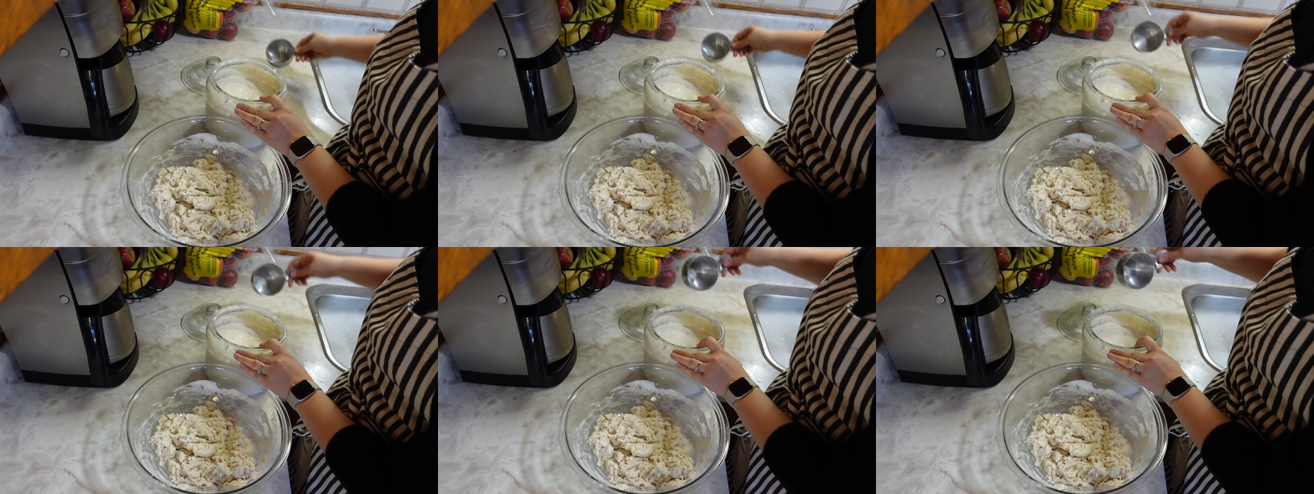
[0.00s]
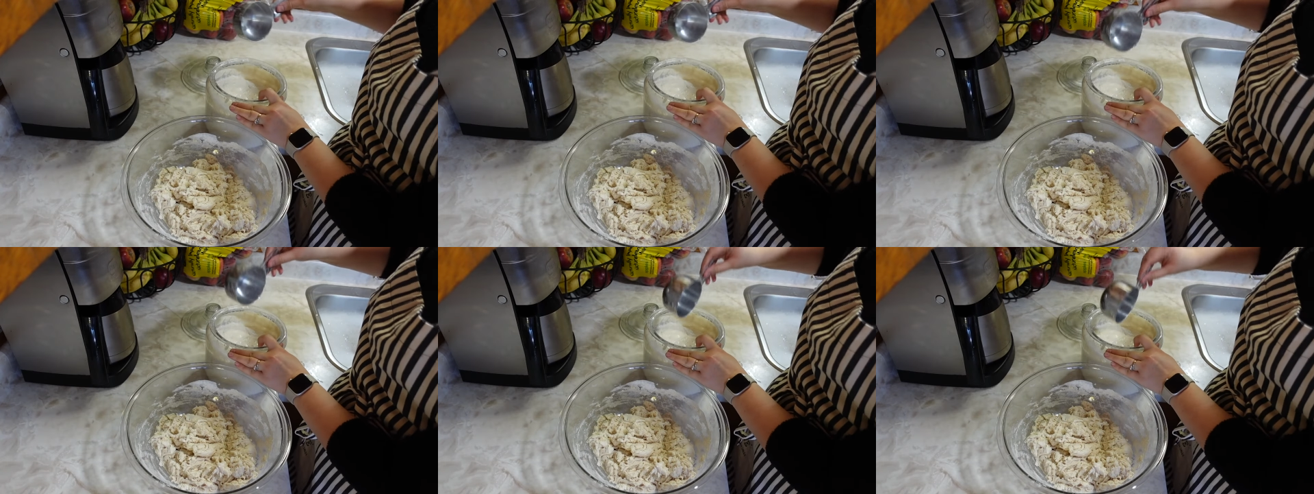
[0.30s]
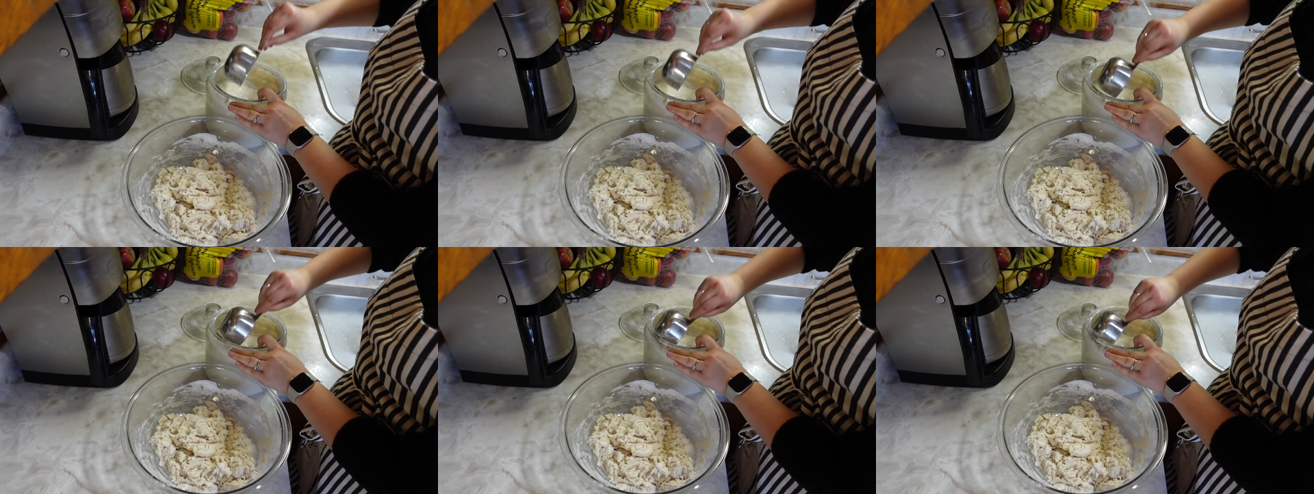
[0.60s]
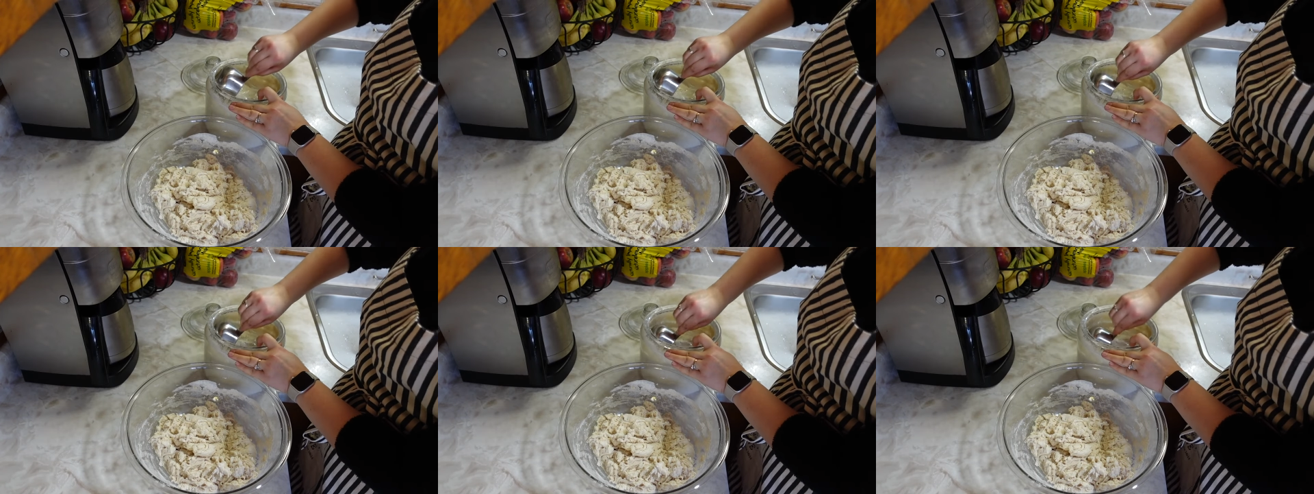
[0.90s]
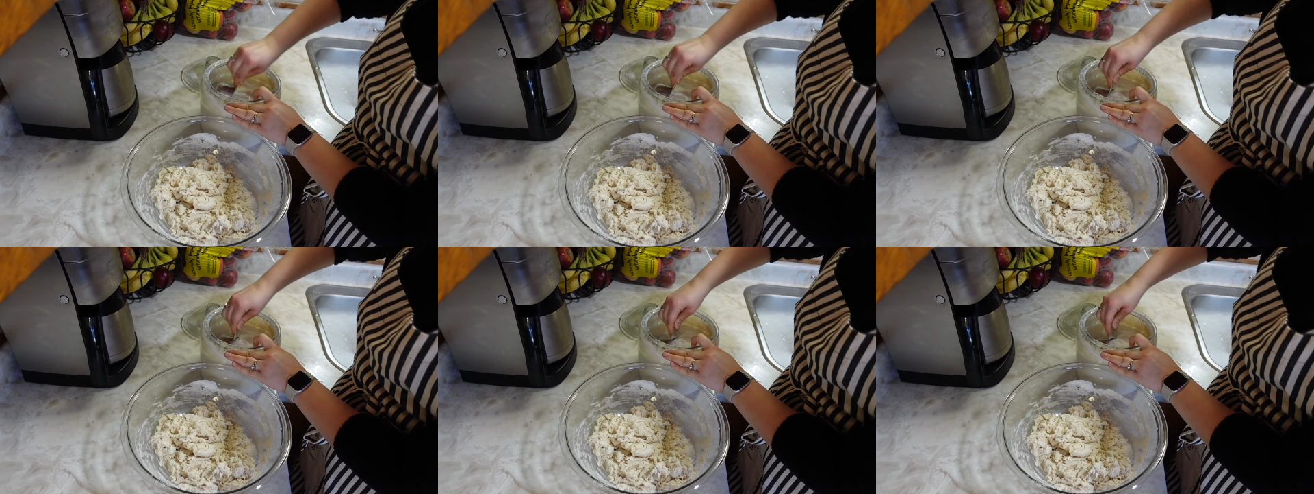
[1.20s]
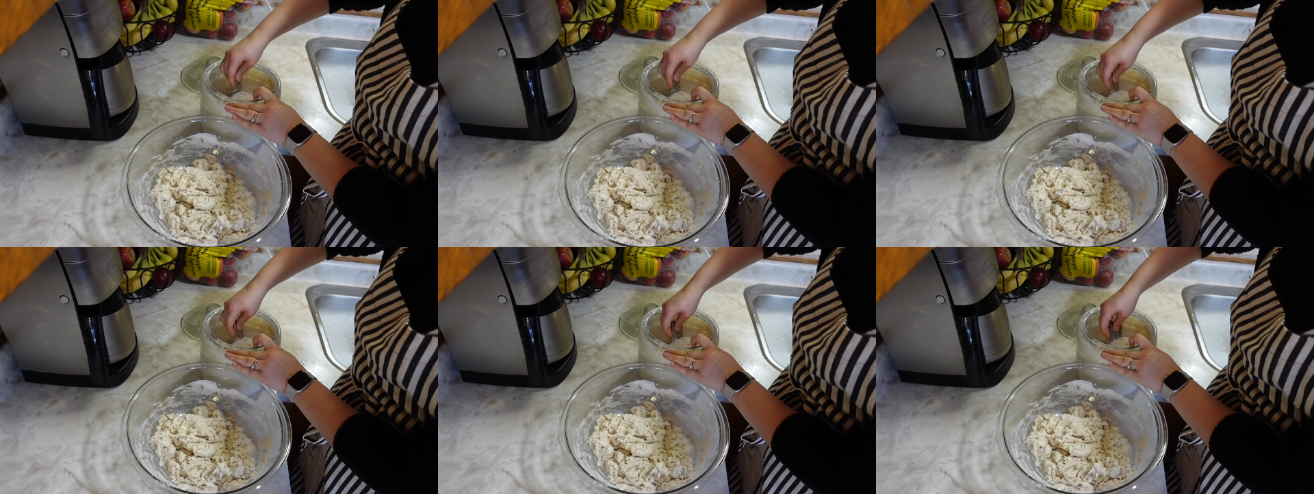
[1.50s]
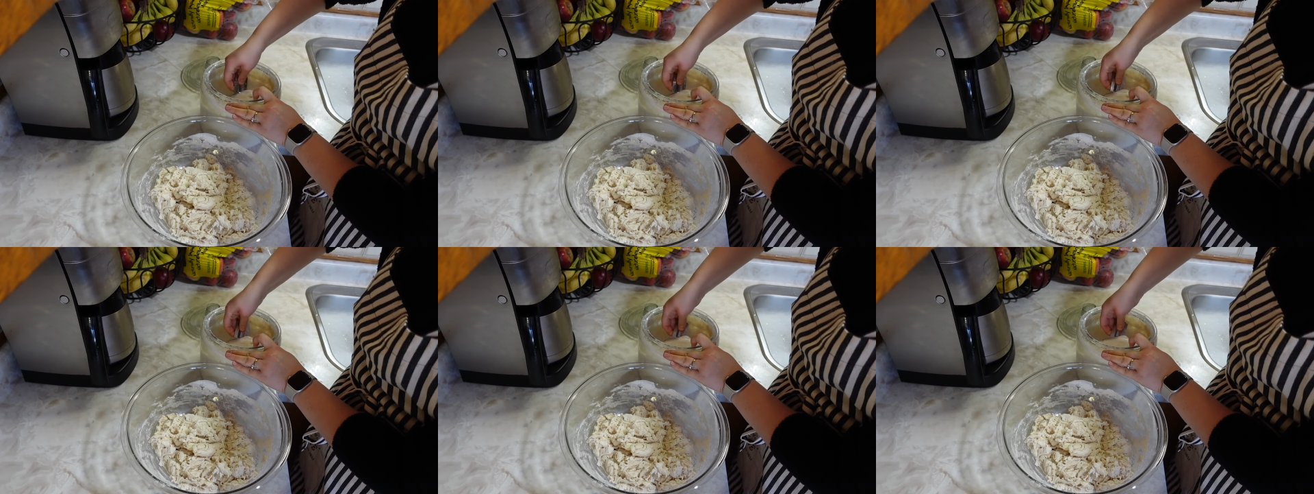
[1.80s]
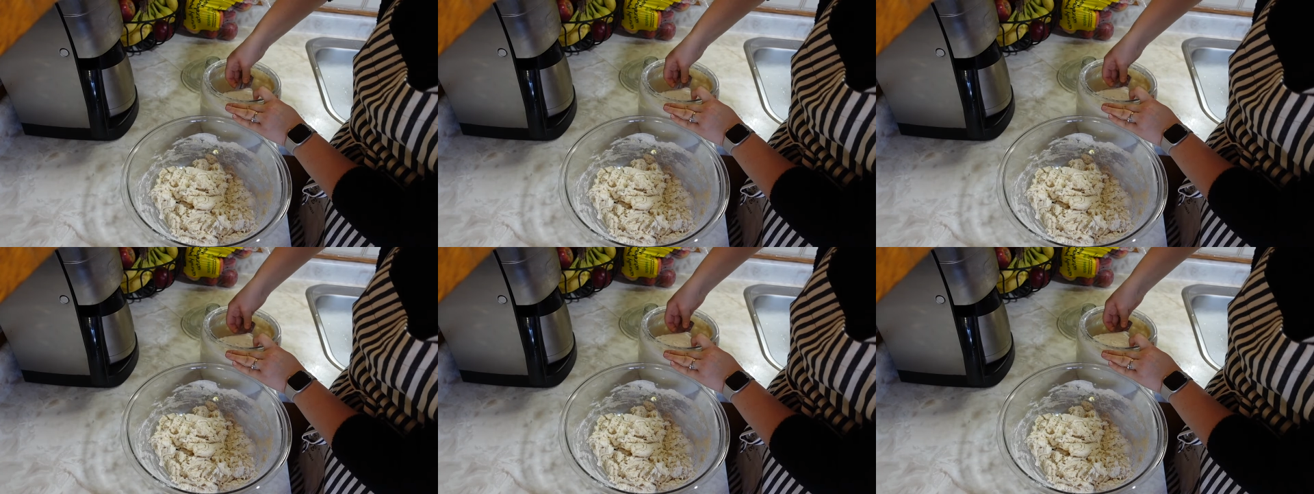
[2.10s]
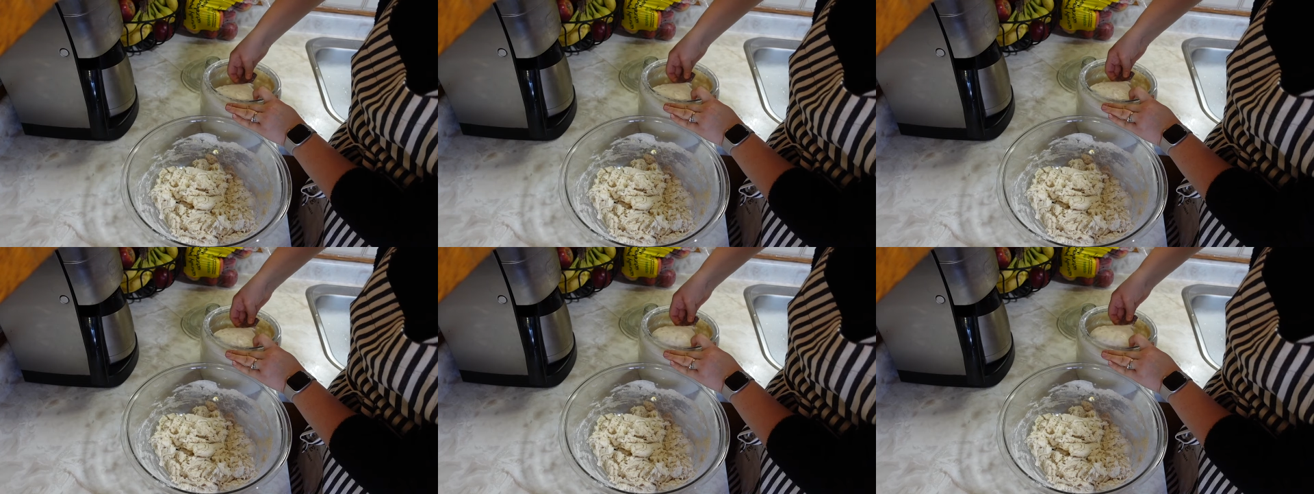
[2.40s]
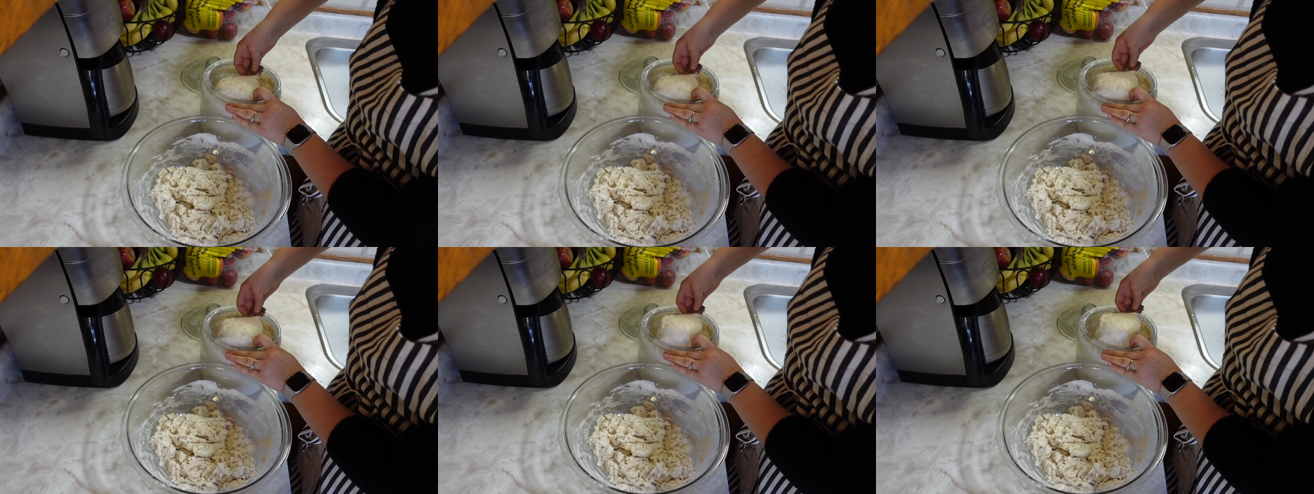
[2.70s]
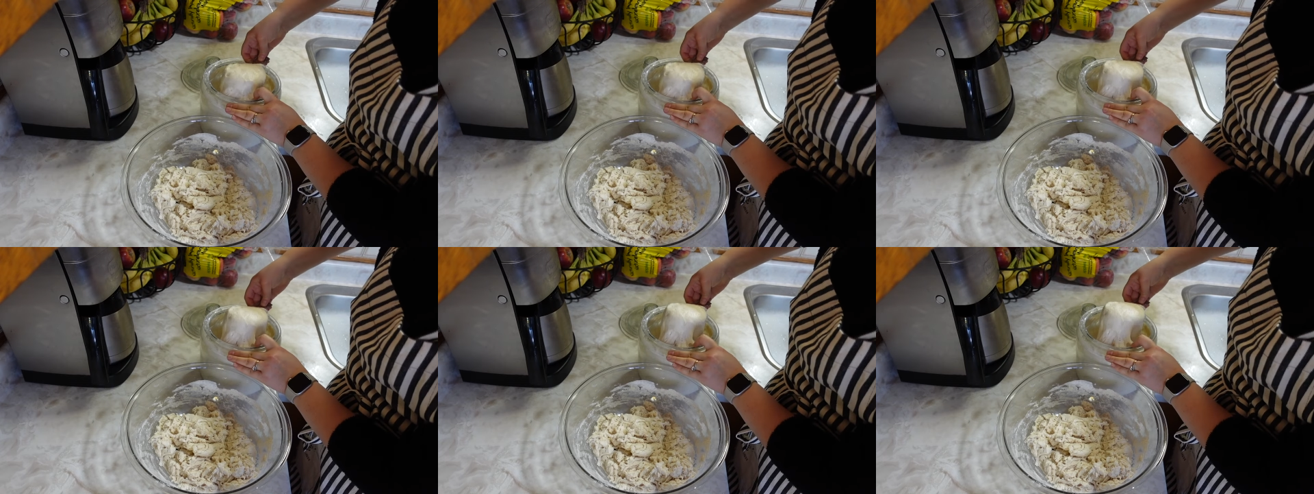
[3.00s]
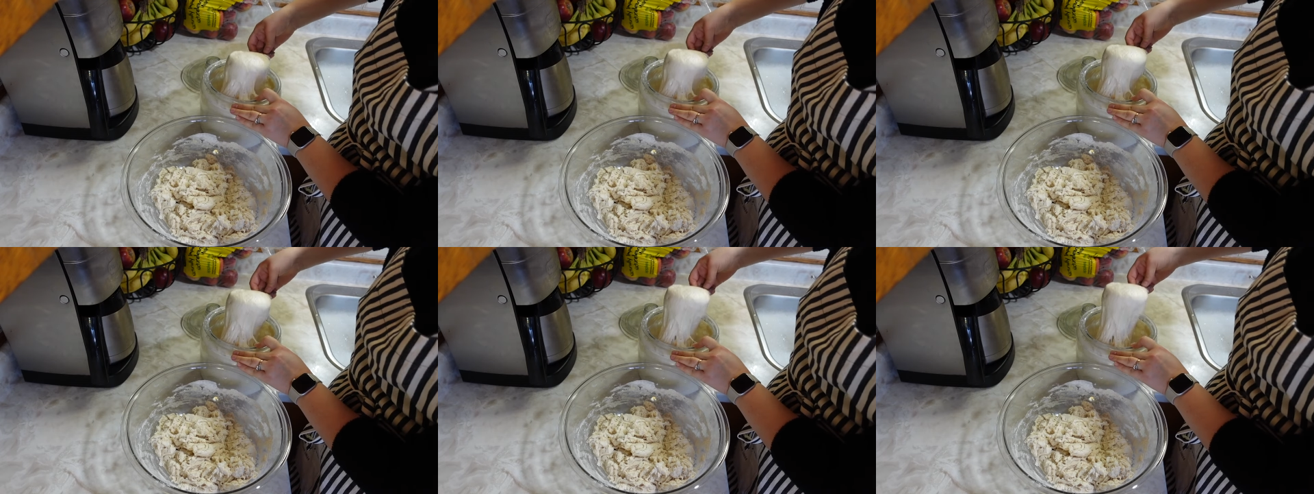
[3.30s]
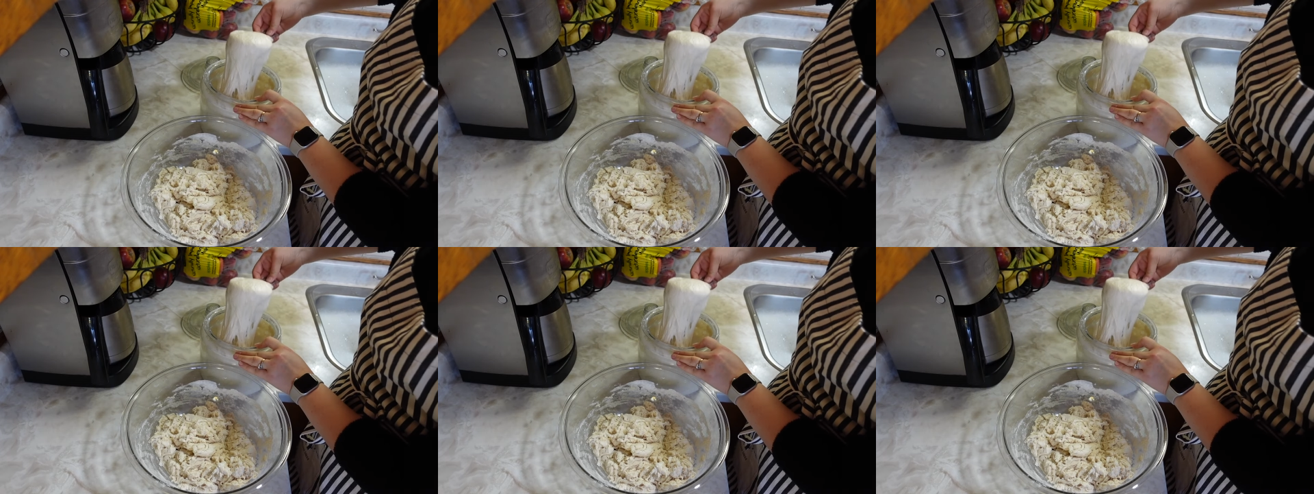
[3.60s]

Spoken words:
No face is visible, so there are no lips to read.